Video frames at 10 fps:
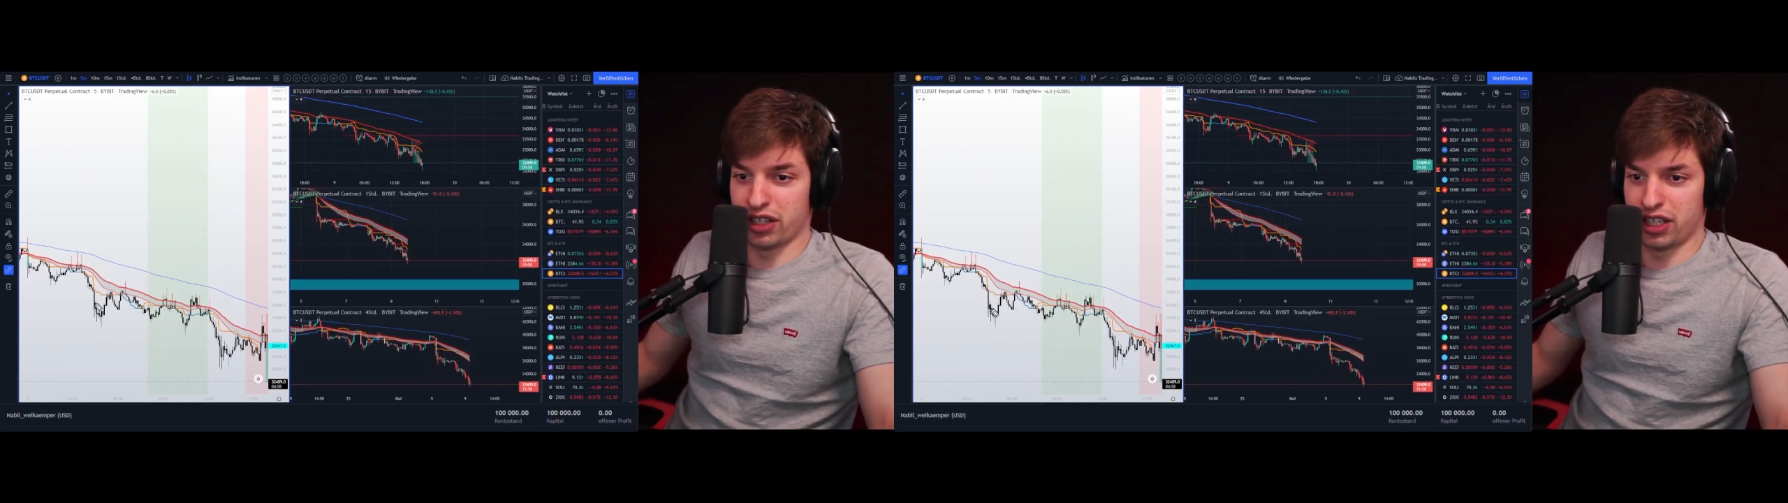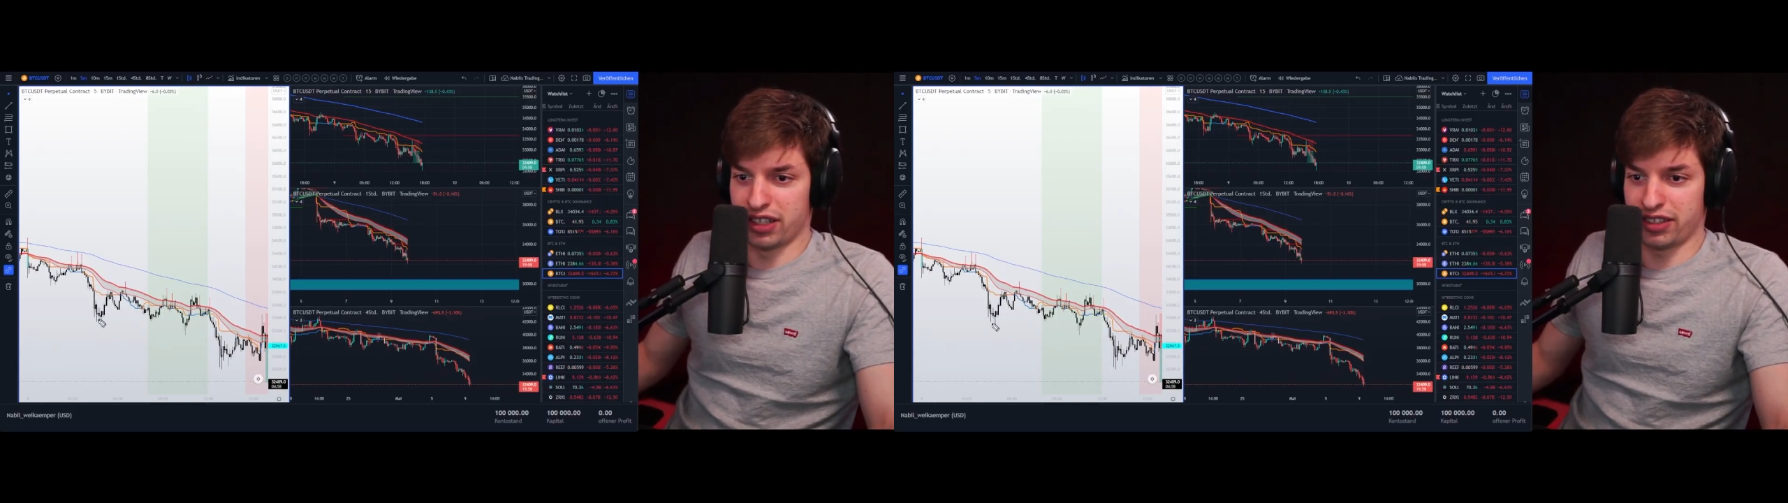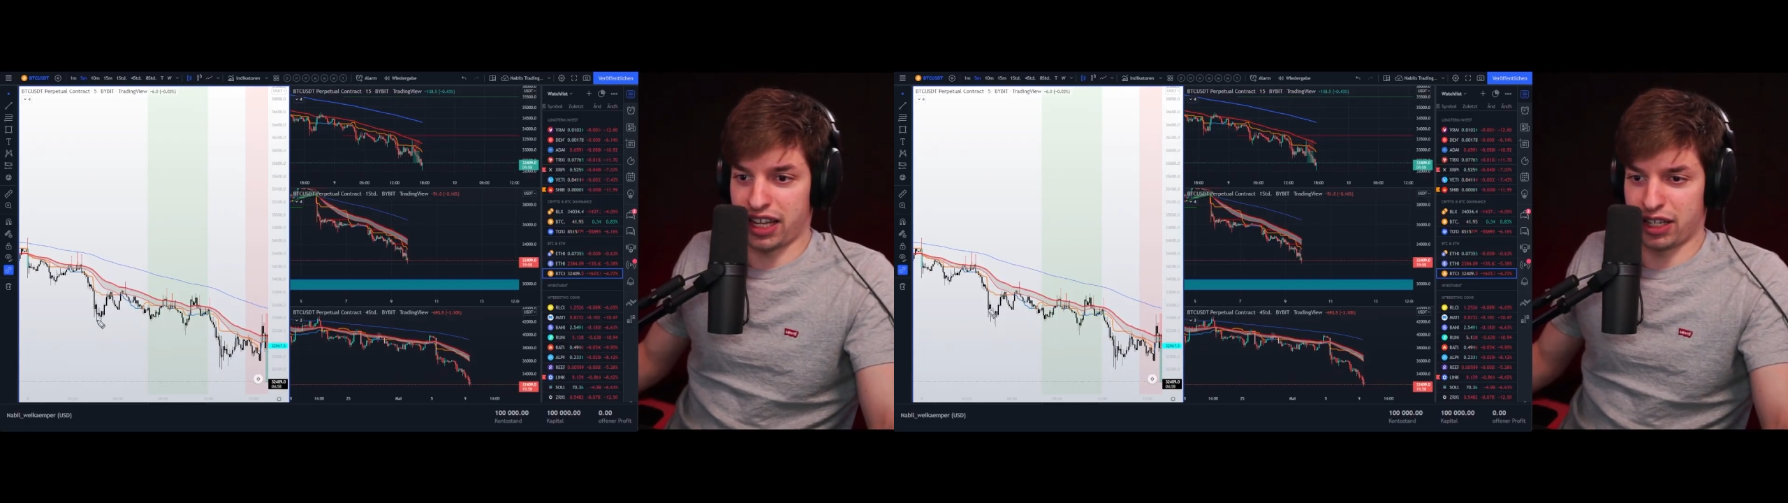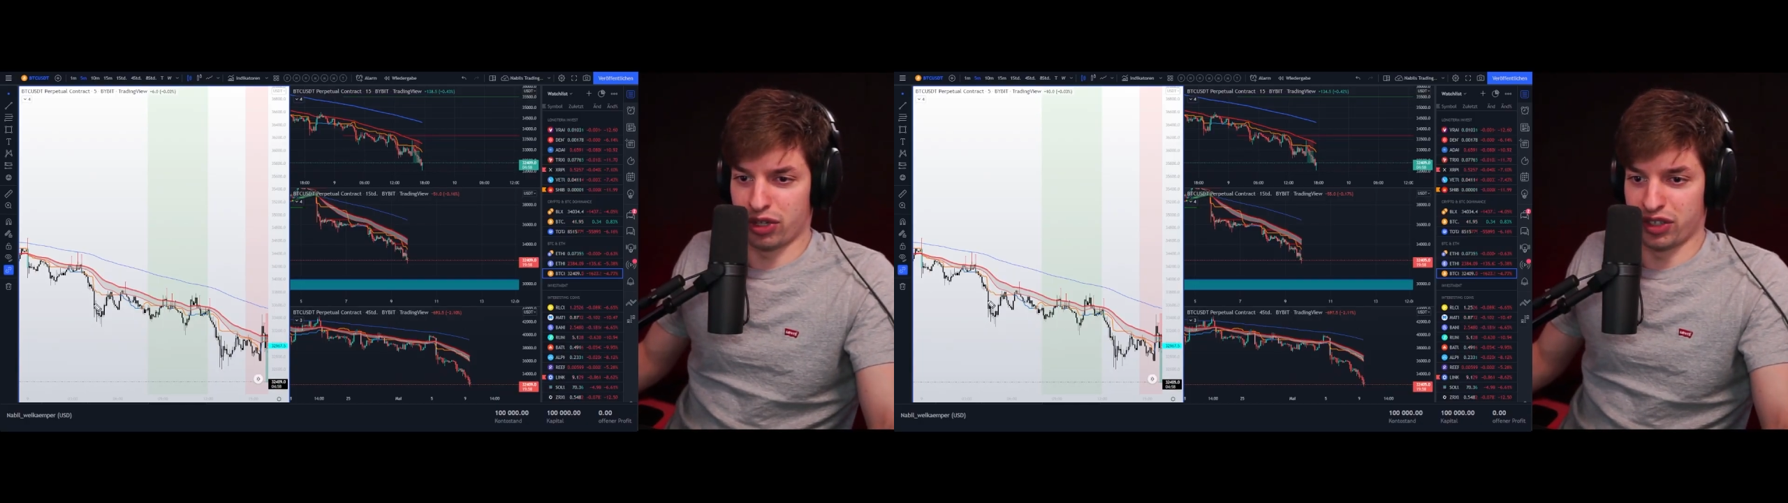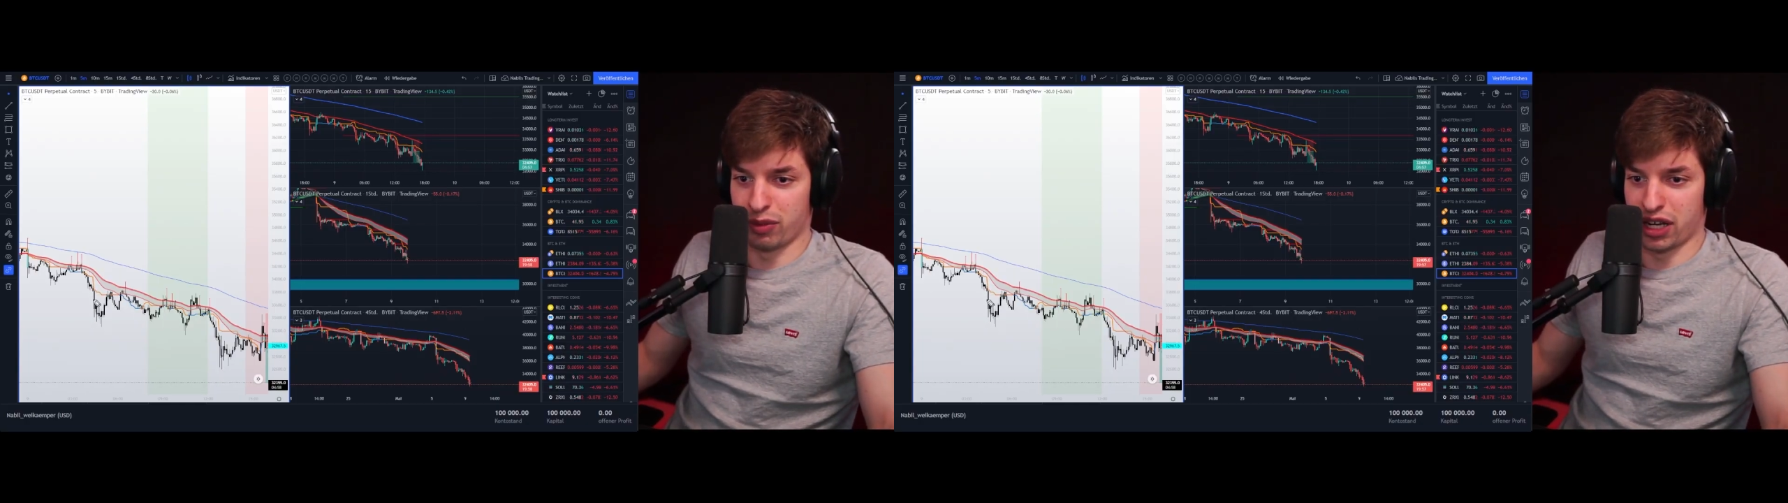a little
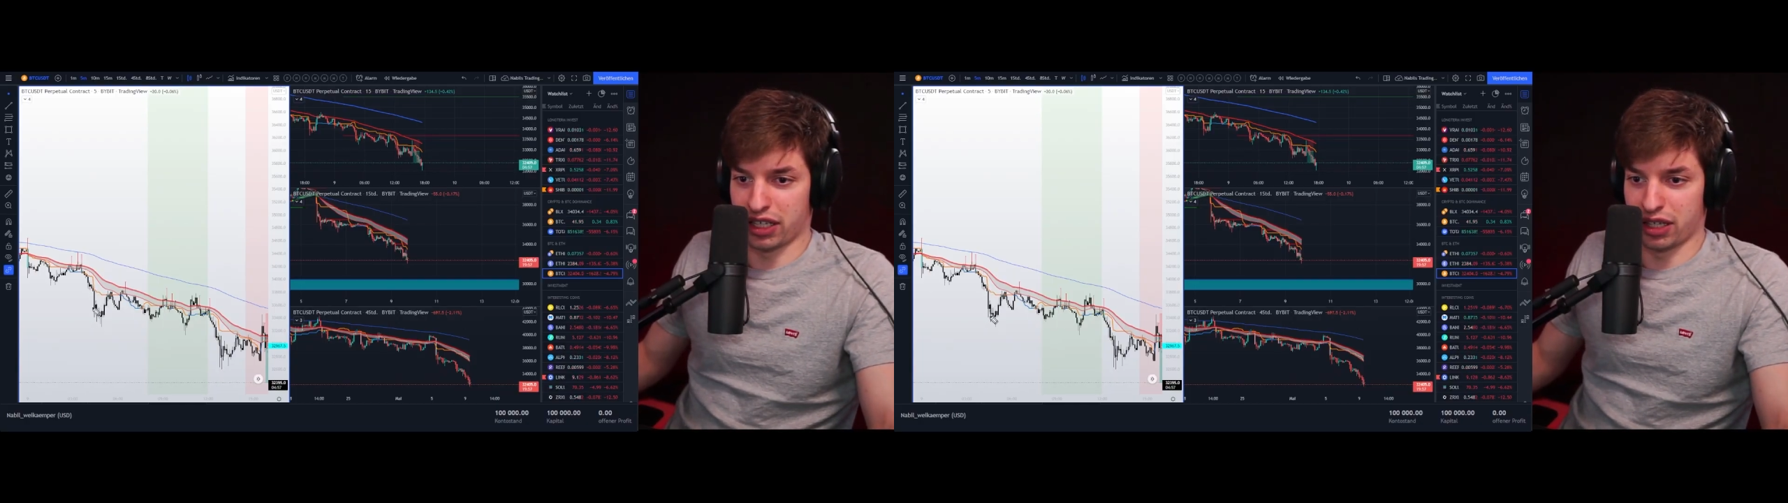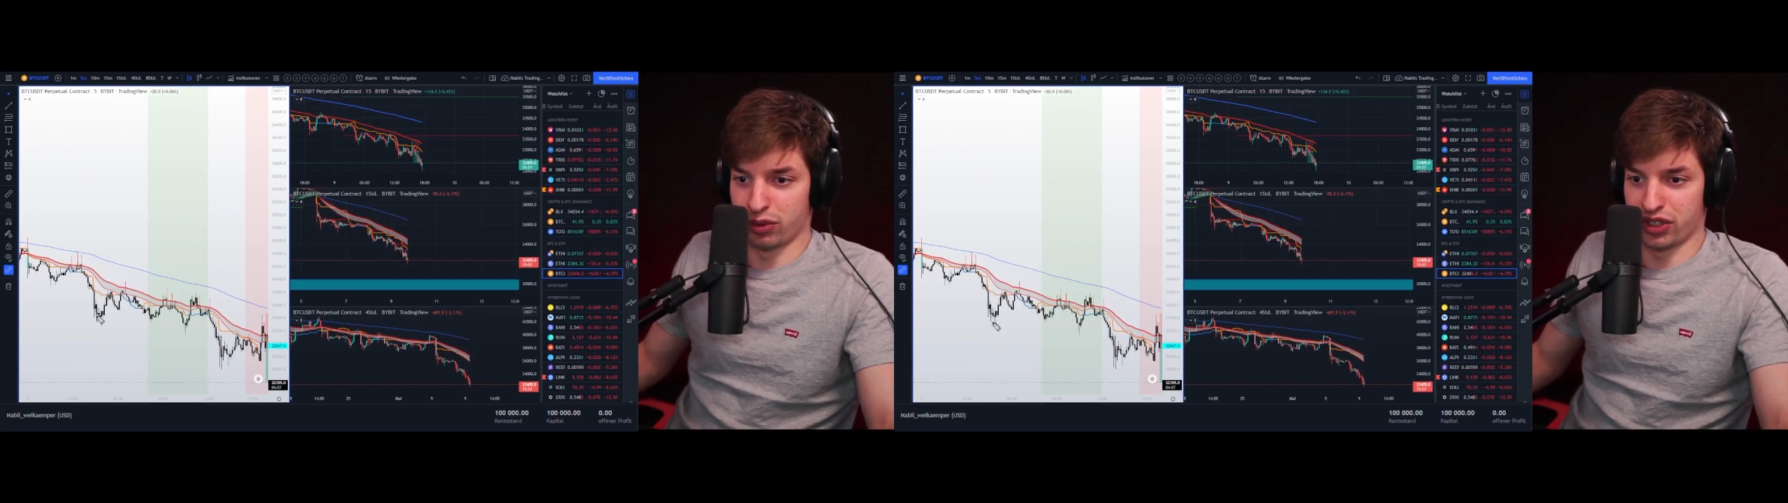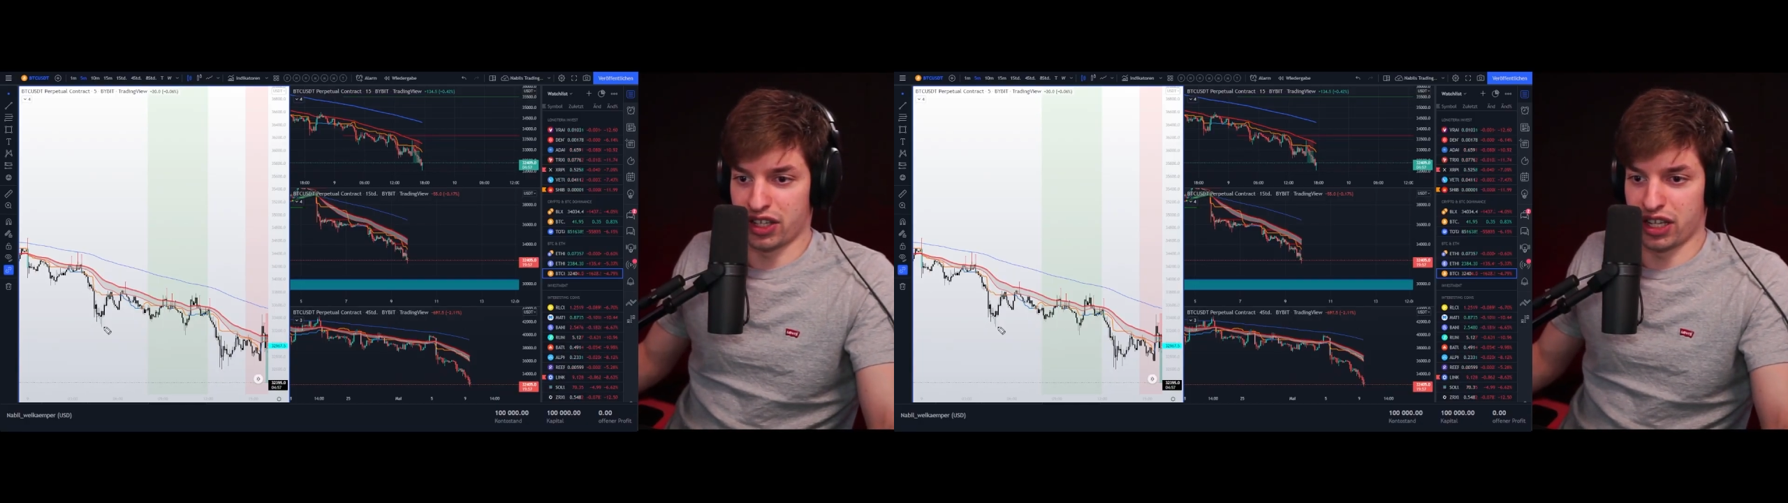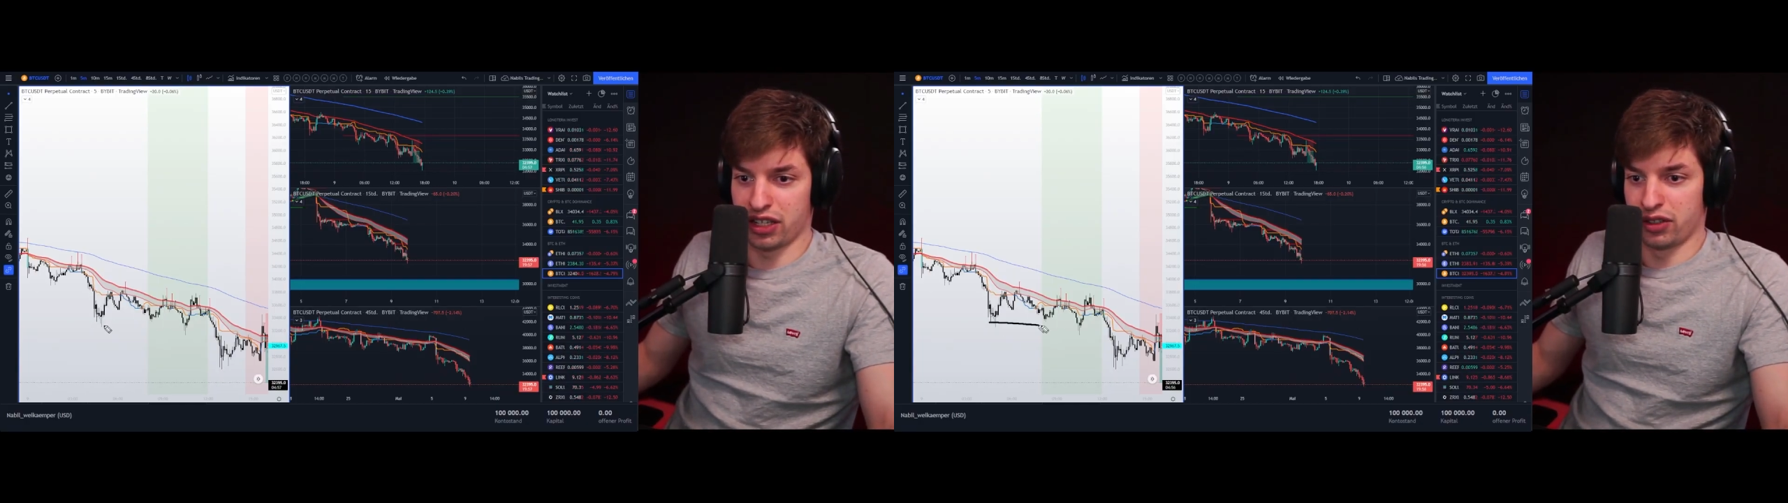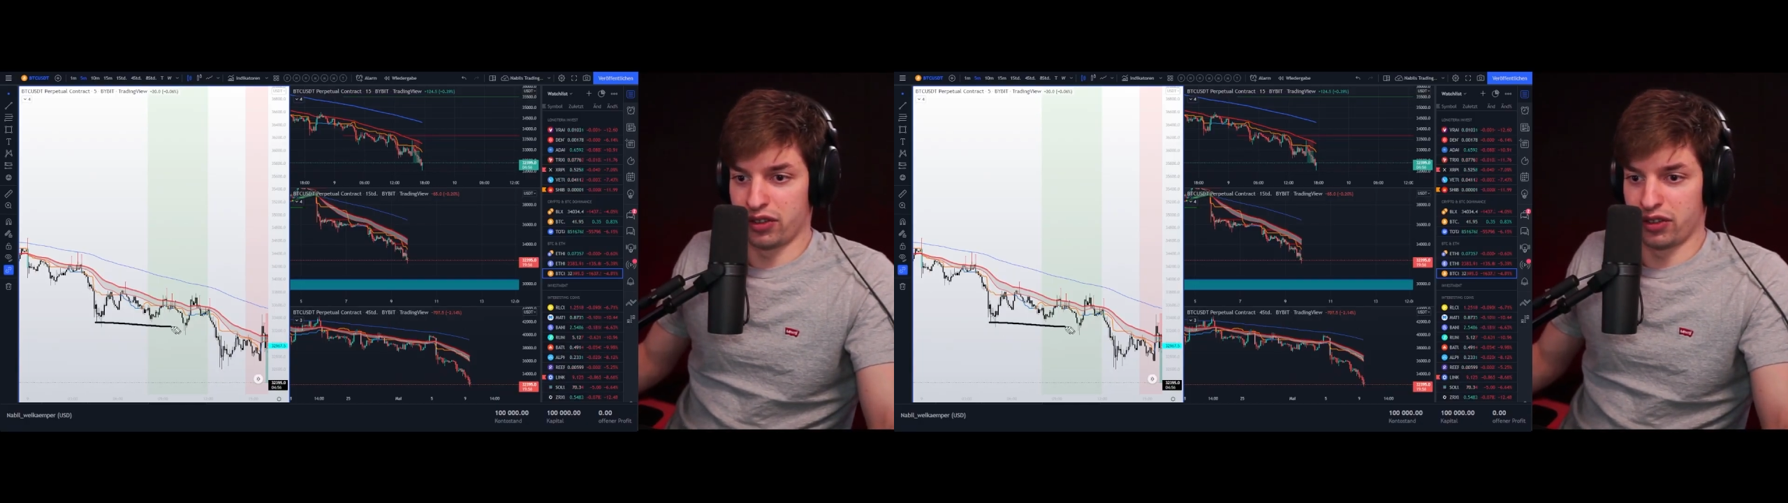sideways market, I would say.